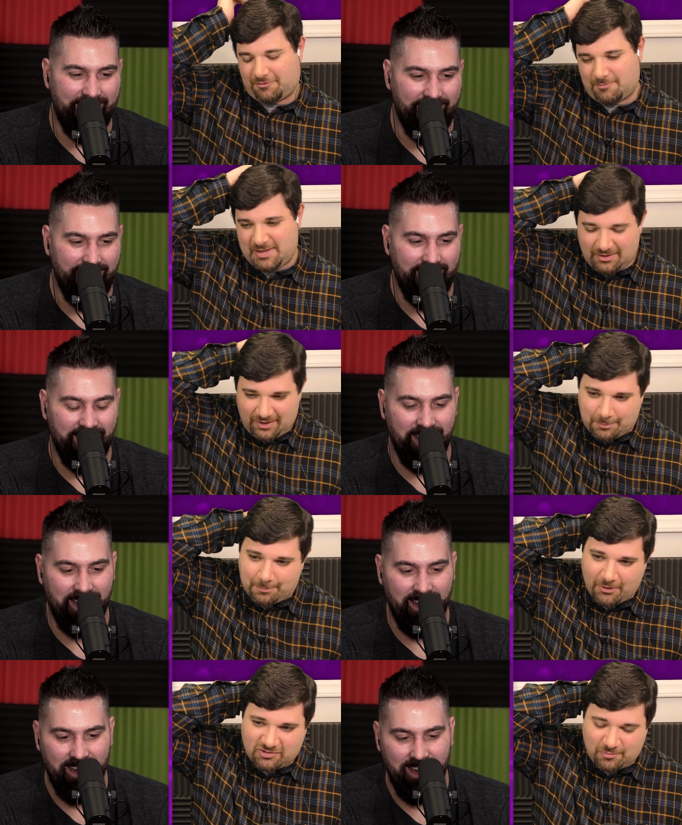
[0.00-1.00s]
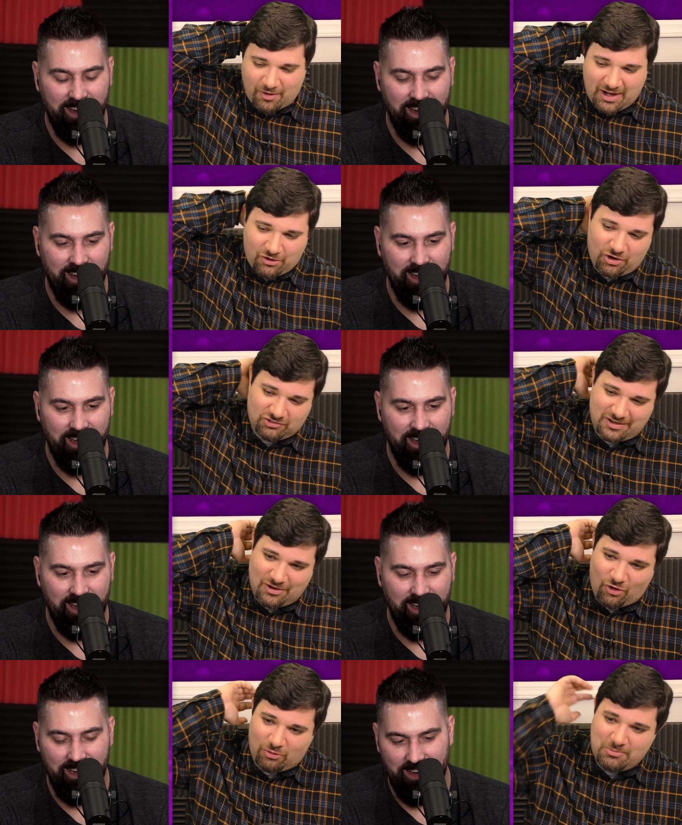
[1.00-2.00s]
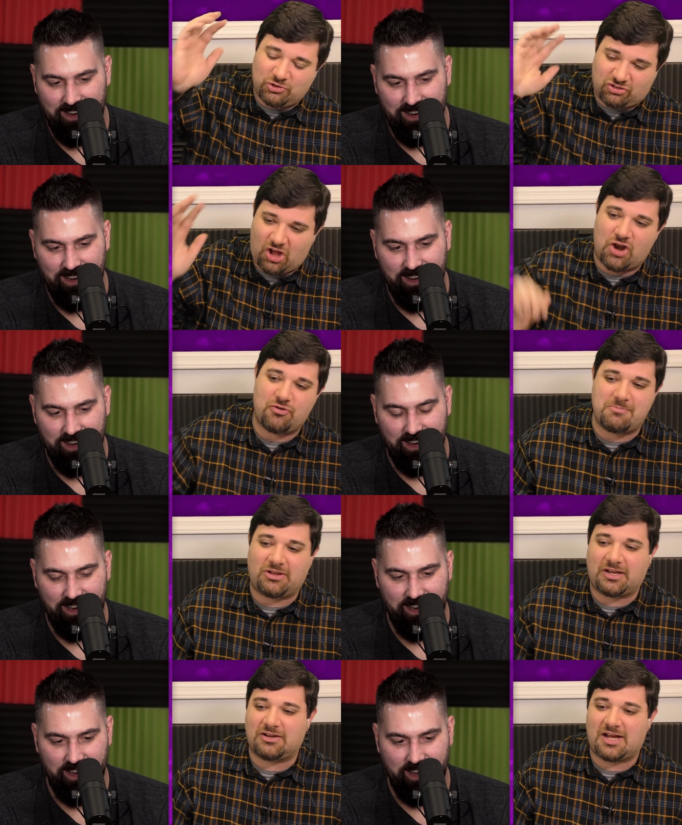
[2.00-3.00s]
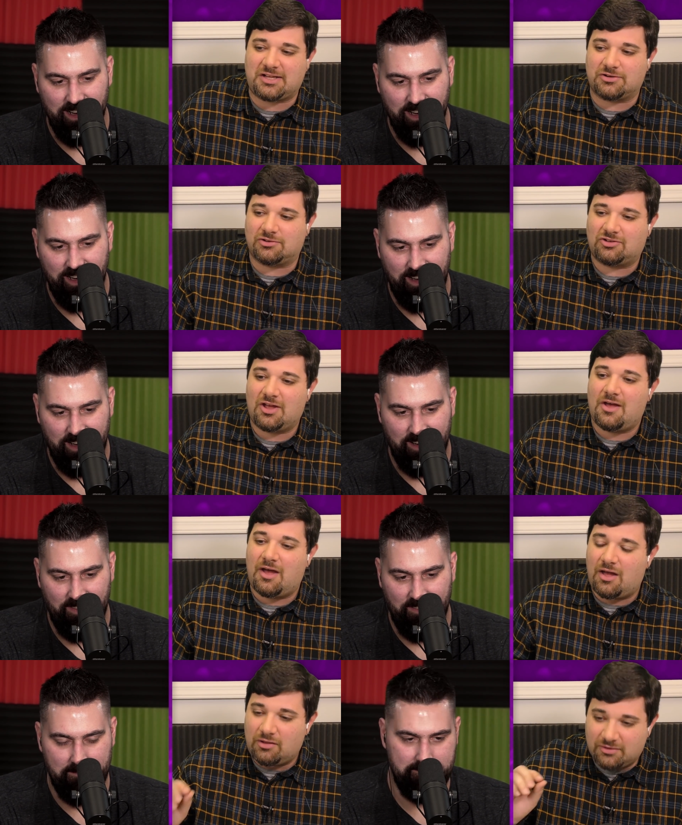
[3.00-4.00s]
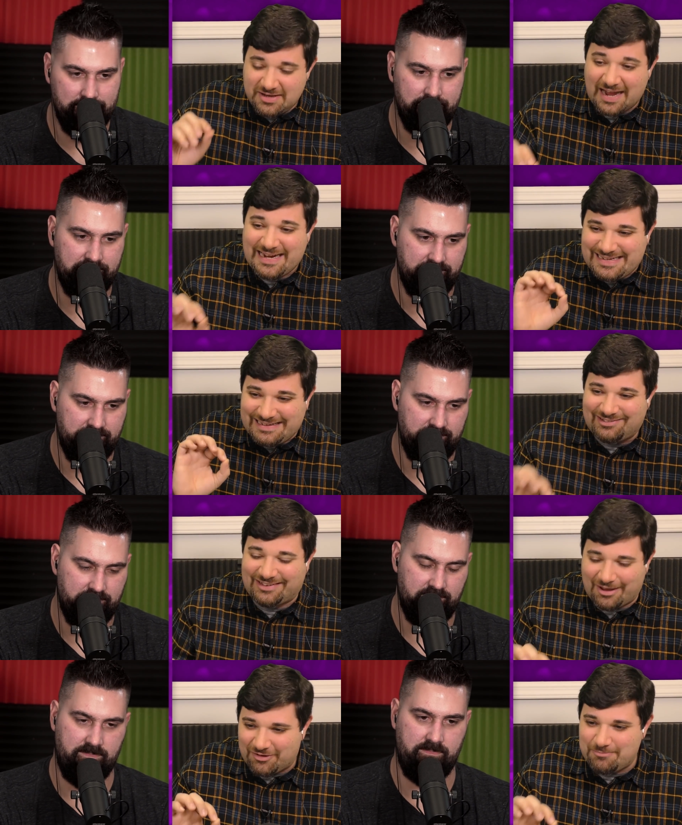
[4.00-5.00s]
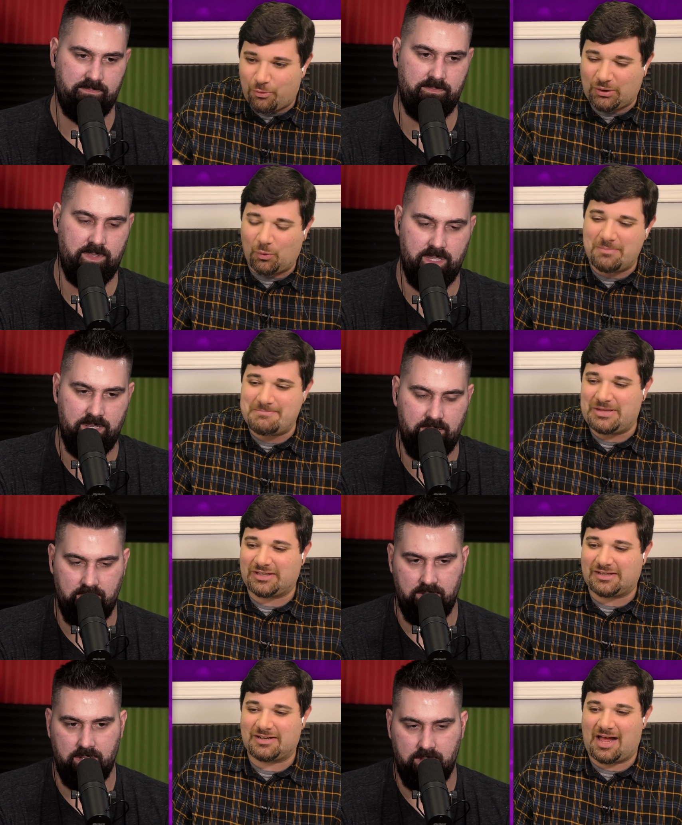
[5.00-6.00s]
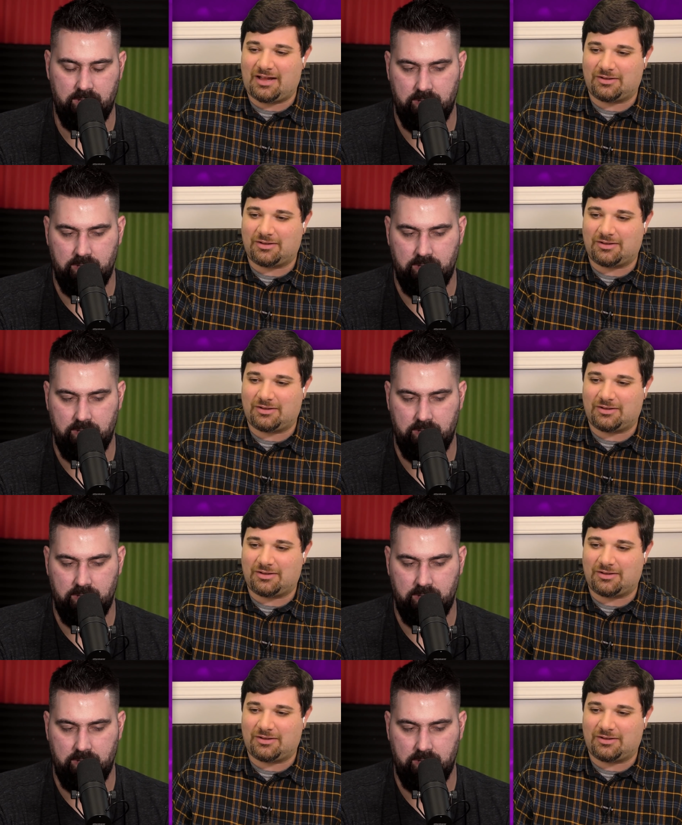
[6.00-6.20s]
Speaker 1: For me, like, Birds of Prey cost almost $100 million. $97.1 million.